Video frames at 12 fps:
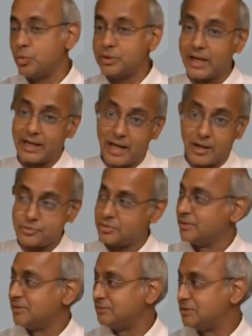which allows
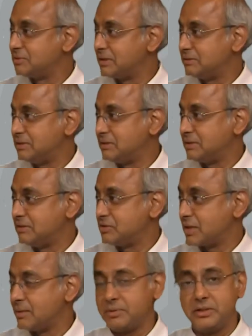this,
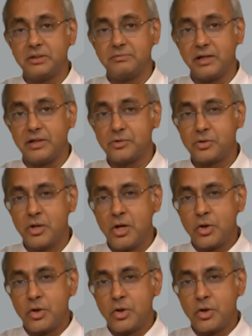this company to flourish.